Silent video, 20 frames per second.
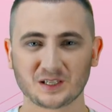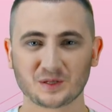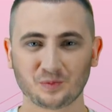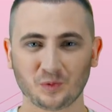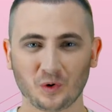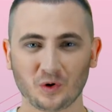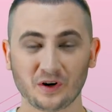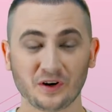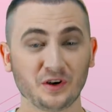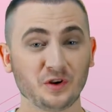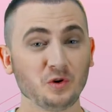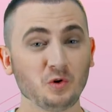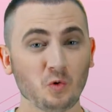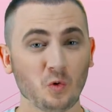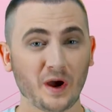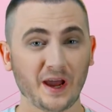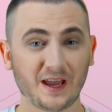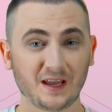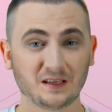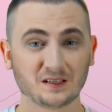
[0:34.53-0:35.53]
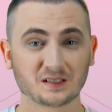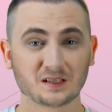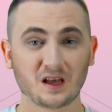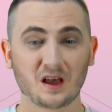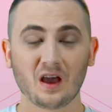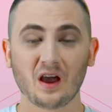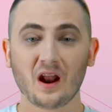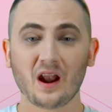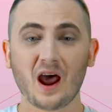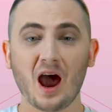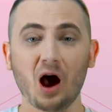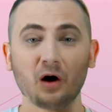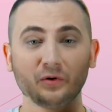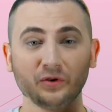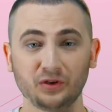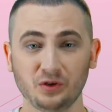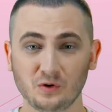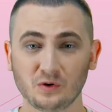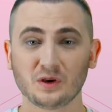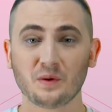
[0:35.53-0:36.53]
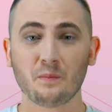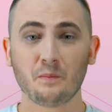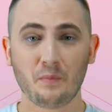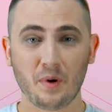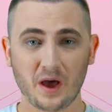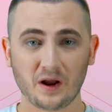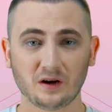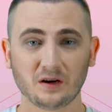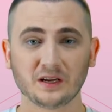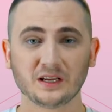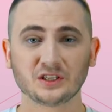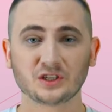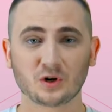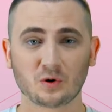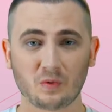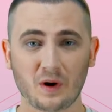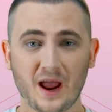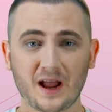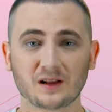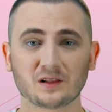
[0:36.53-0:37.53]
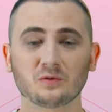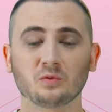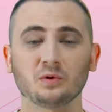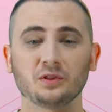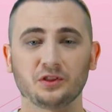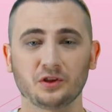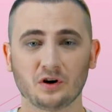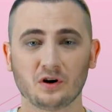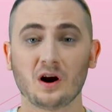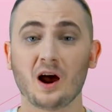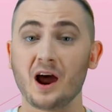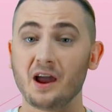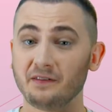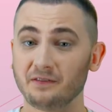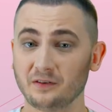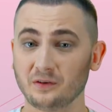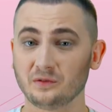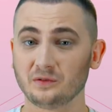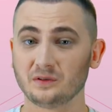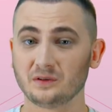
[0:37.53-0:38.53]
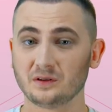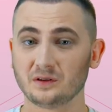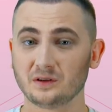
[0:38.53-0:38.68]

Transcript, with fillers: exploring new ways on how you can better interact with your iPhone.